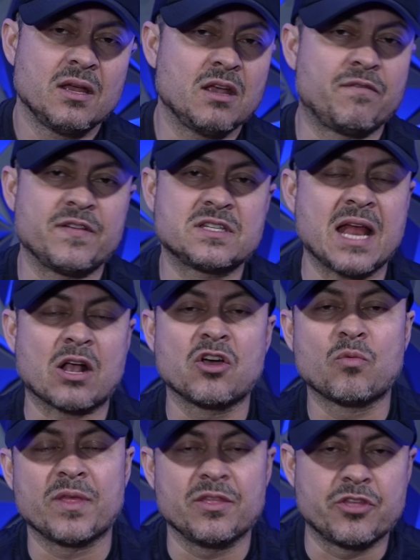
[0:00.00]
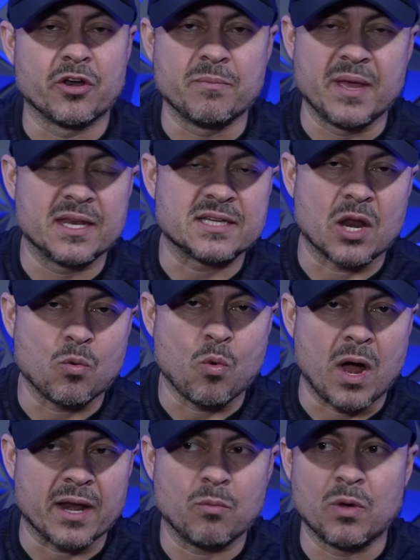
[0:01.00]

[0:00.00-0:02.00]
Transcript: If it's not cooked within 30 minutes, I don't want it.